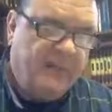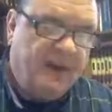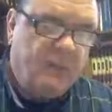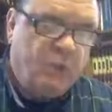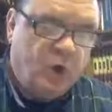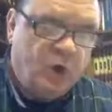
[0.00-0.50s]

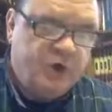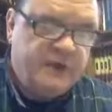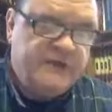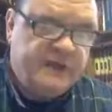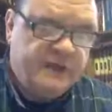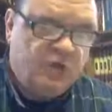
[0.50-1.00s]

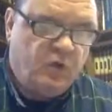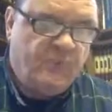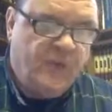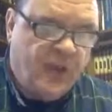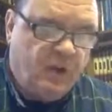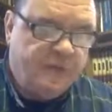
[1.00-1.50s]
words in your
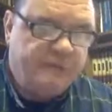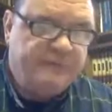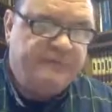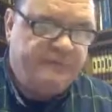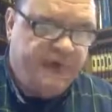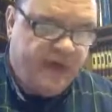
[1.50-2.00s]
mouth
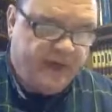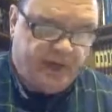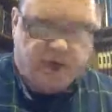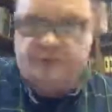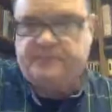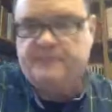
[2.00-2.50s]

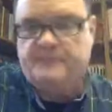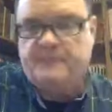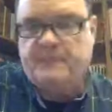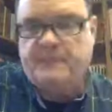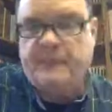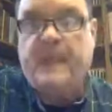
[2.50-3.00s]
fire,
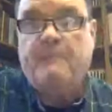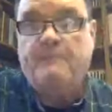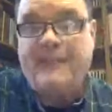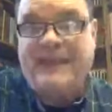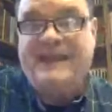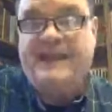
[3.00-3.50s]

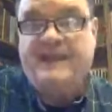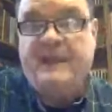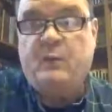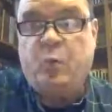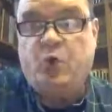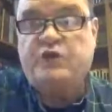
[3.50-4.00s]
making
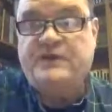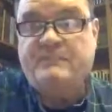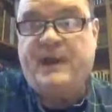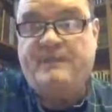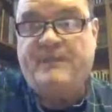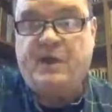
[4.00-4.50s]
the words in
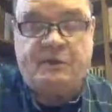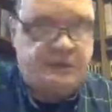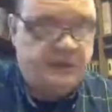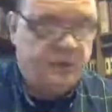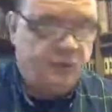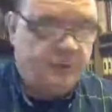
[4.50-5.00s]
my mouth
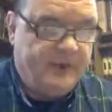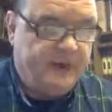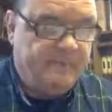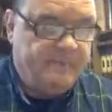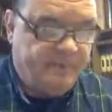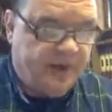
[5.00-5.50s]
and your
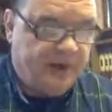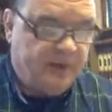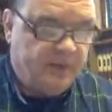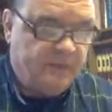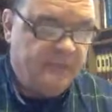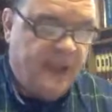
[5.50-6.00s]
mouth
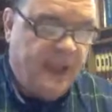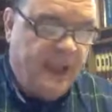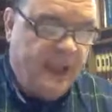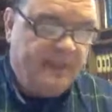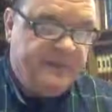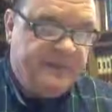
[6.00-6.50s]
fire.
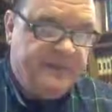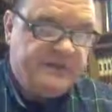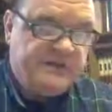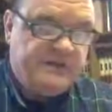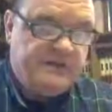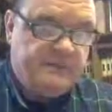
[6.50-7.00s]
And
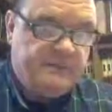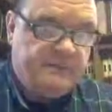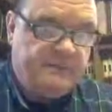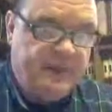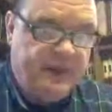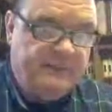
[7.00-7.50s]
this
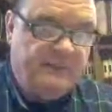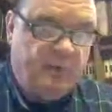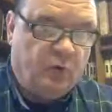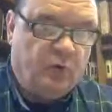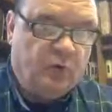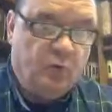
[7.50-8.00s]

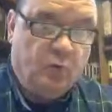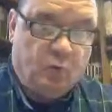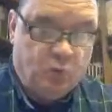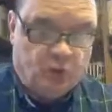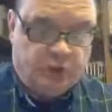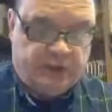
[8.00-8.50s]
people
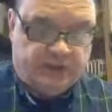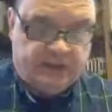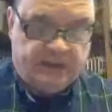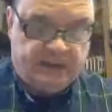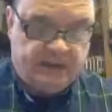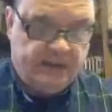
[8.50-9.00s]

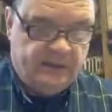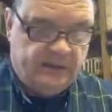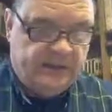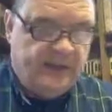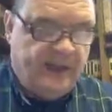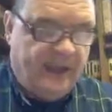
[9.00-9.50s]
would,
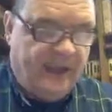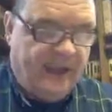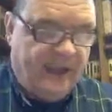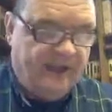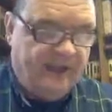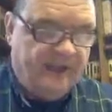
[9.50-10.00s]

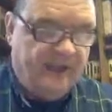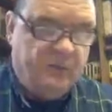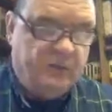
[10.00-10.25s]
and it